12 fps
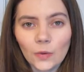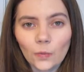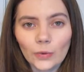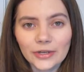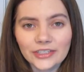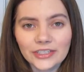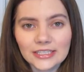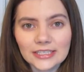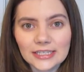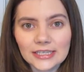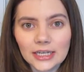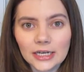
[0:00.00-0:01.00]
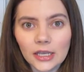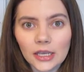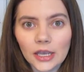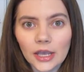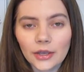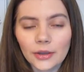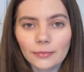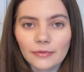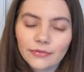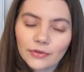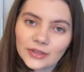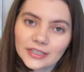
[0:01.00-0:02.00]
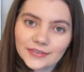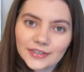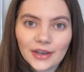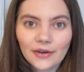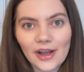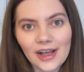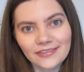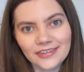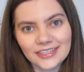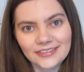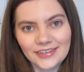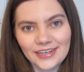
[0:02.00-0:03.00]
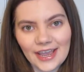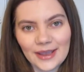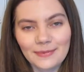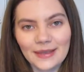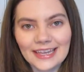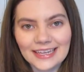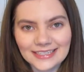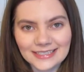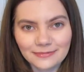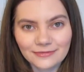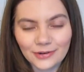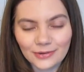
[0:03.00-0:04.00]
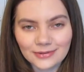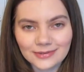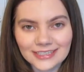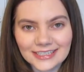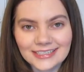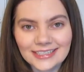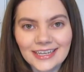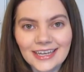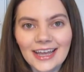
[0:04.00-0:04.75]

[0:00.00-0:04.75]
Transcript: which is either gonna go before this video or after this video, but it is recorded.